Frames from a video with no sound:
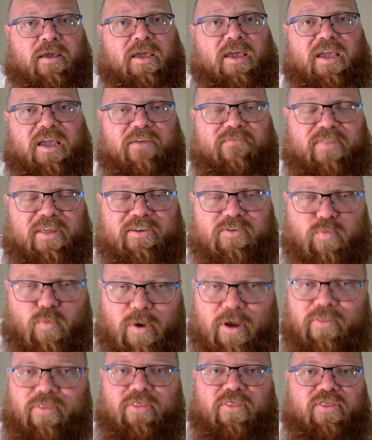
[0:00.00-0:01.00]
If there's
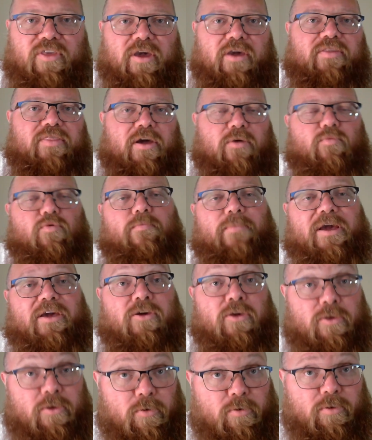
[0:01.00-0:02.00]
one thing that will
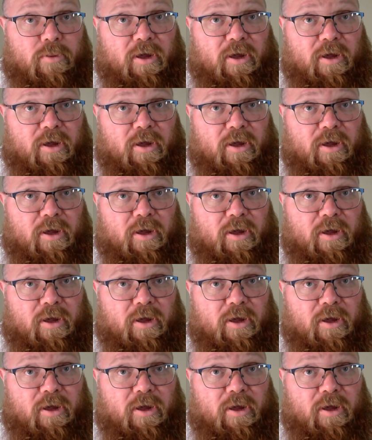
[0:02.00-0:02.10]
make your